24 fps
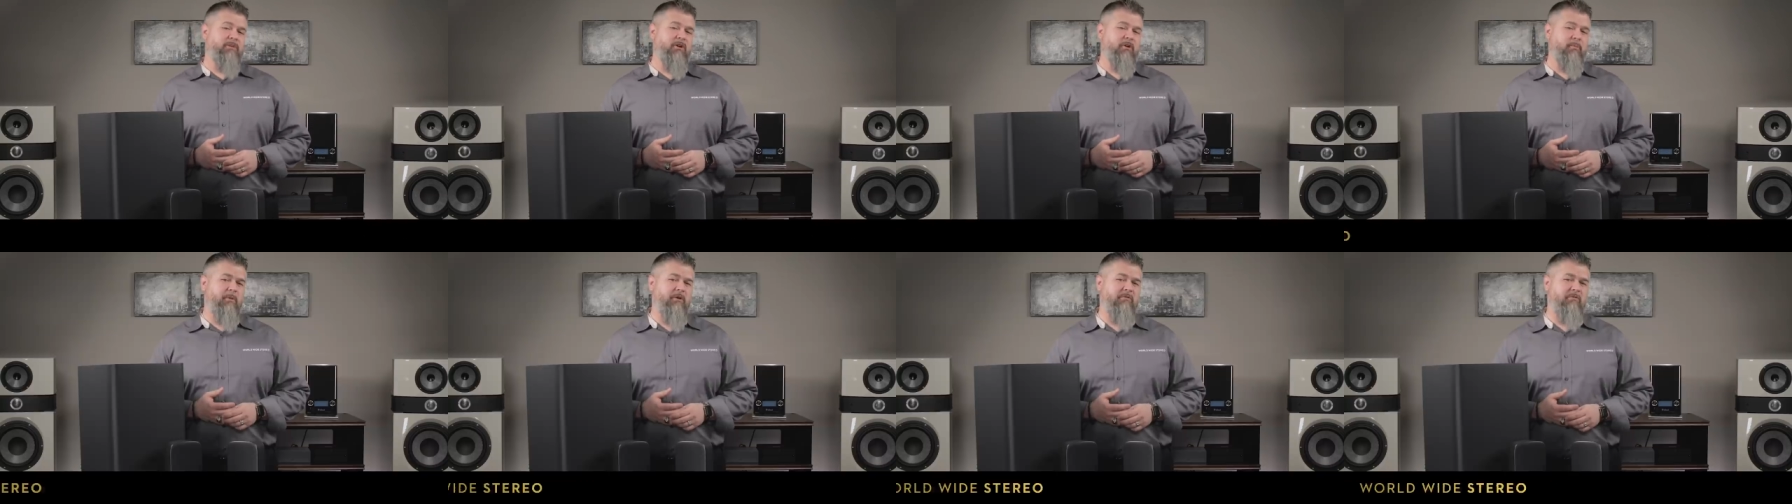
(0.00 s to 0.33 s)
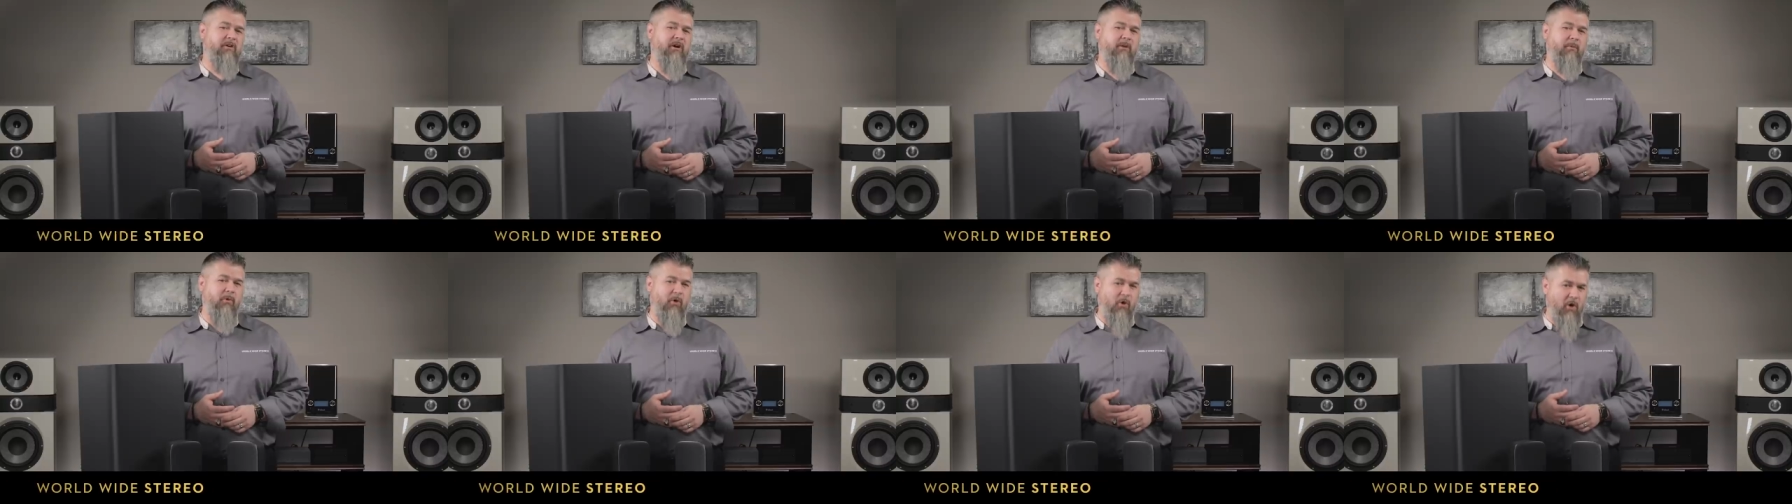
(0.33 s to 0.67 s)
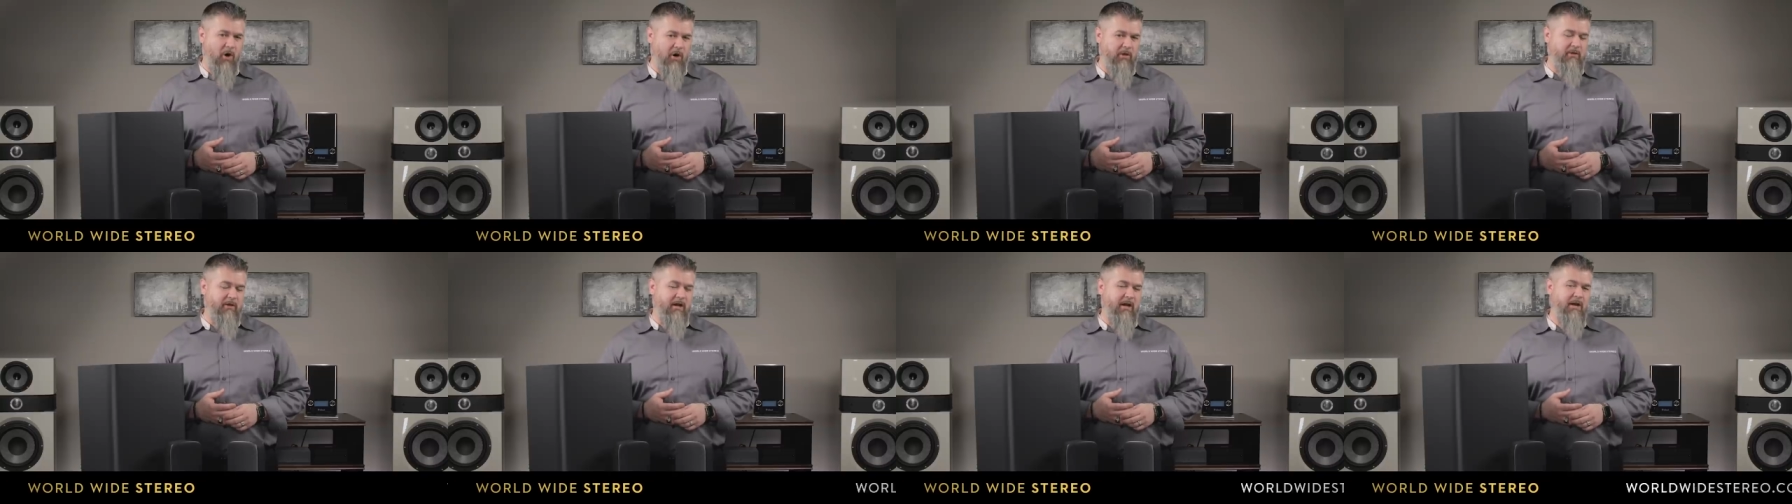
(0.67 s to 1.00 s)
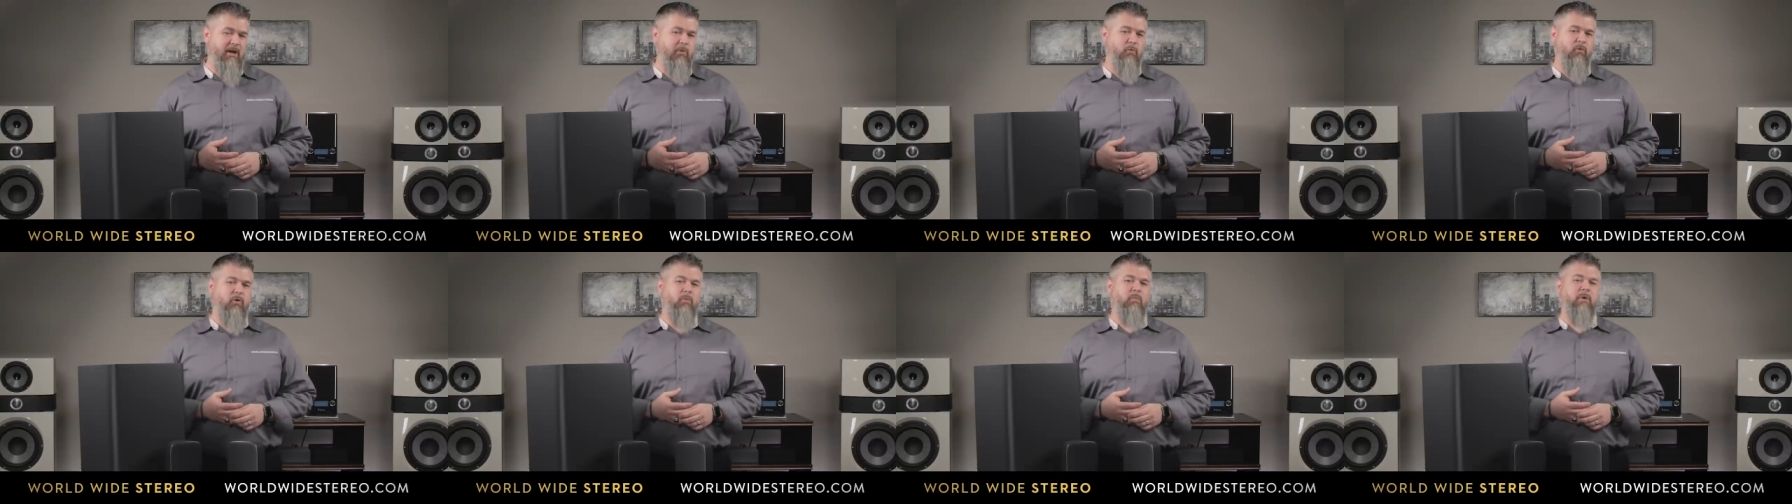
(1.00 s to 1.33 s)
It'll be available
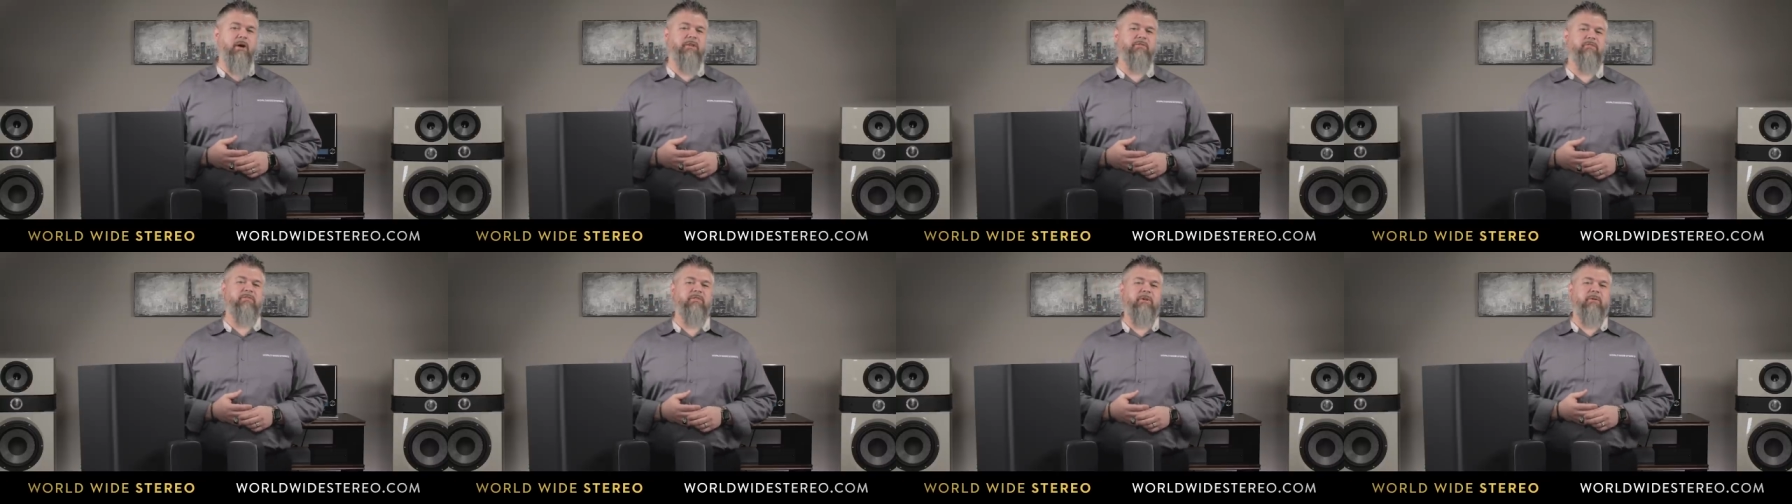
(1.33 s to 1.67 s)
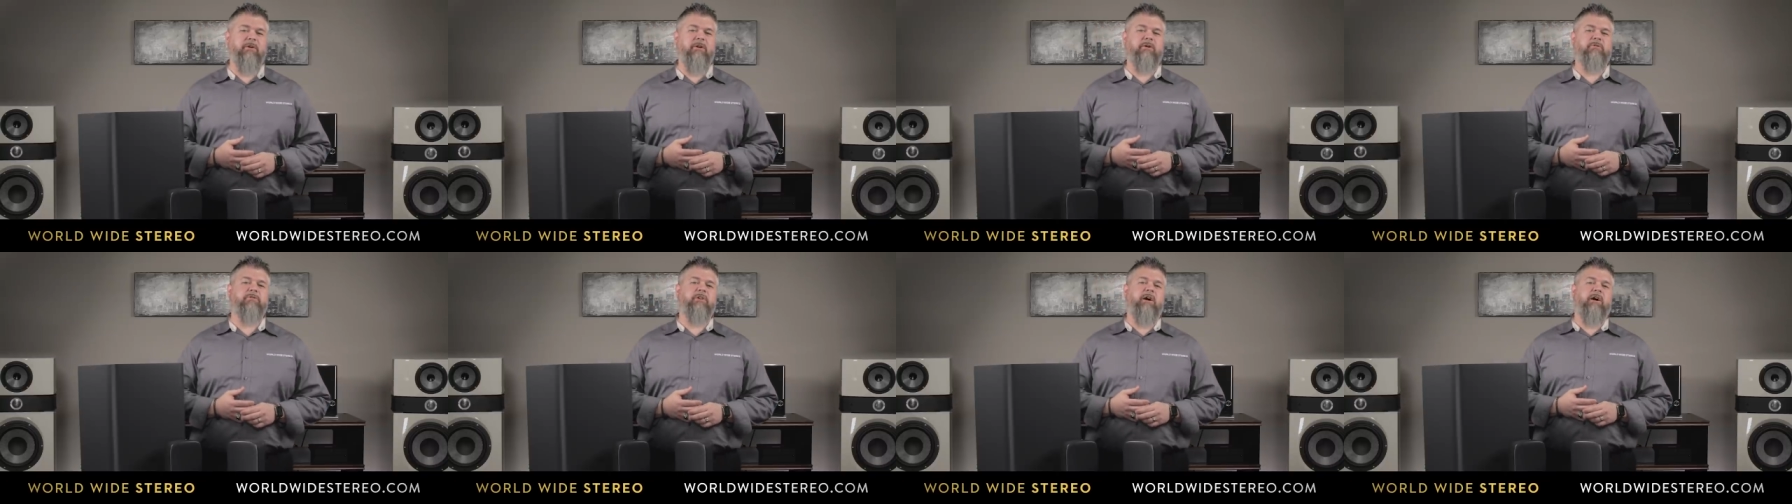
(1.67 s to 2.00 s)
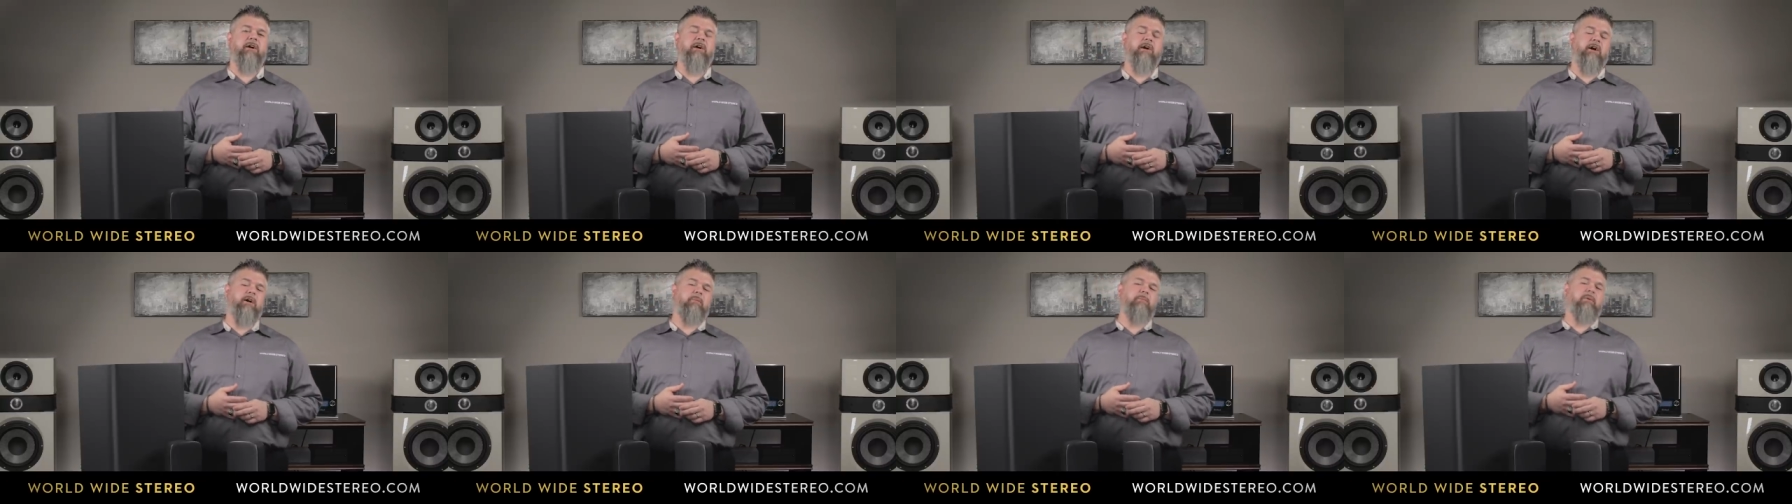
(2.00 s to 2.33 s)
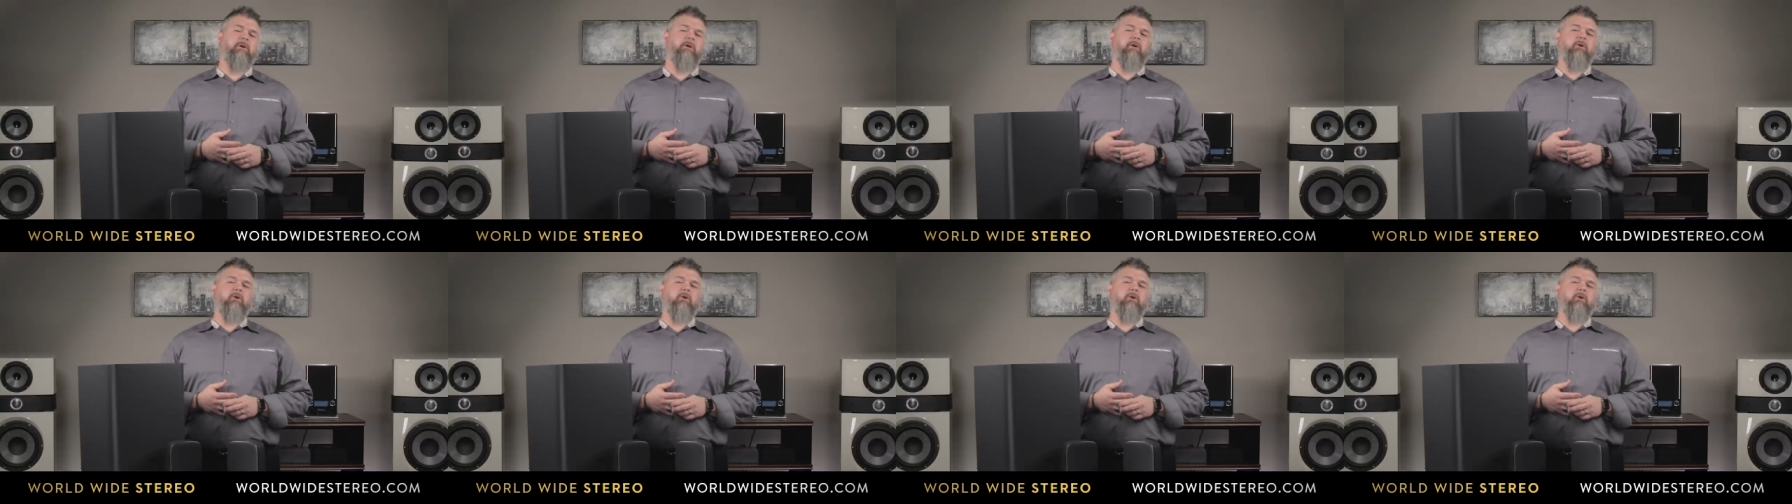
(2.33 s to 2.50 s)
online at worldwidestereo.com.